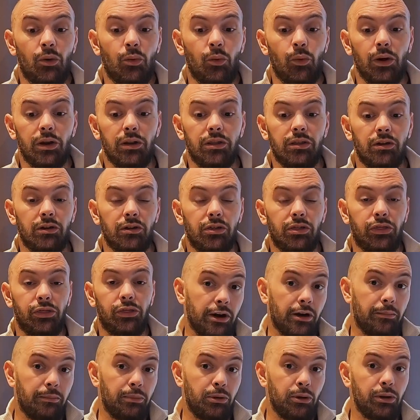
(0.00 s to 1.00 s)
with their
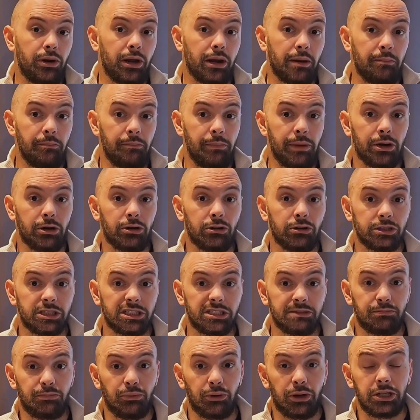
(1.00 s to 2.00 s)
therapeutic mineral
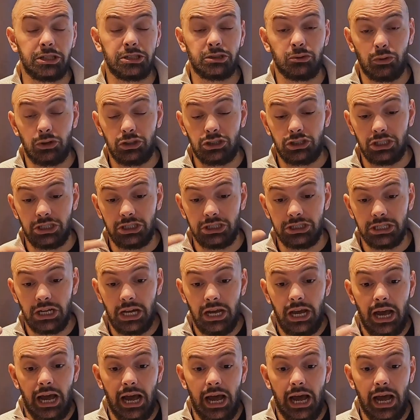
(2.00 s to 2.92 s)
springs, which is